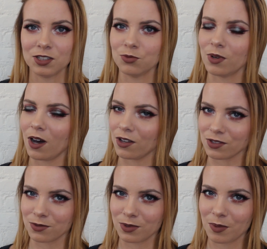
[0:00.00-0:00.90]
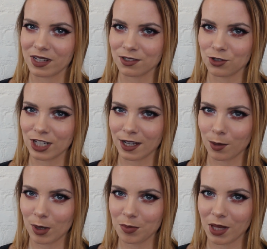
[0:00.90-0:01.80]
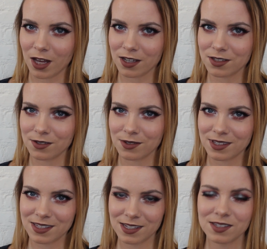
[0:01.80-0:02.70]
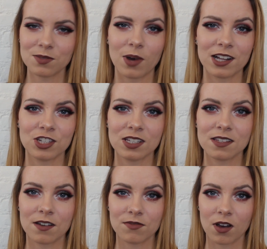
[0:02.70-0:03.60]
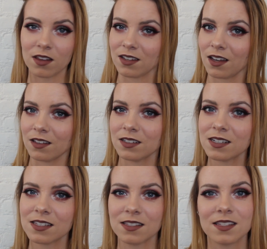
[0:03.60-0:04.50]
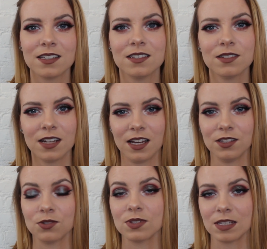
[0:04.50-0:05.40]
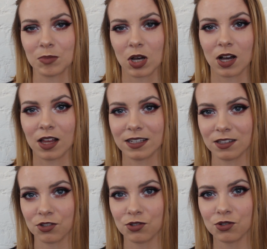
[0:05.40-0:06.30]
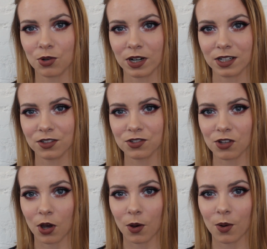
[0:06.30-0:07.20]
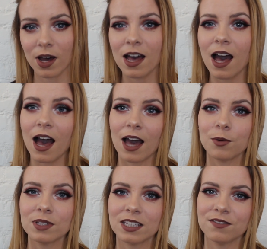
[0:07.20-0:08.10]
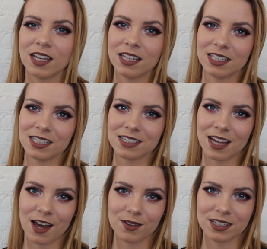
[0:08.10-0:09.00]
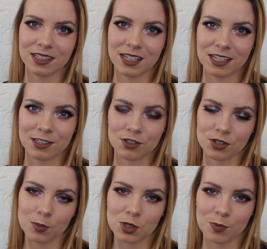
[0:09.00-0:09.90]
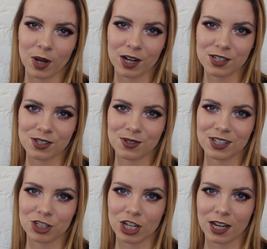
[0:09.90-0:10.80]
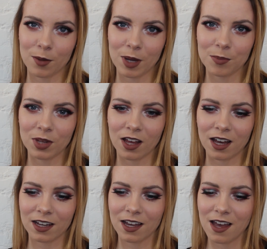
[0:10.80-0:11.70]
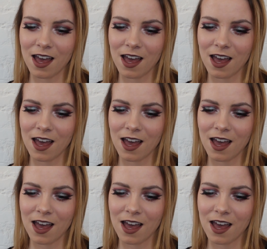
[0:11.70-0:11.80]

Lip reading: you also will want to check out my blog so you can see swatches of all the colors, since I did not use them all in this tutorial. So I will leave a link down in the description bar so you can check out my blog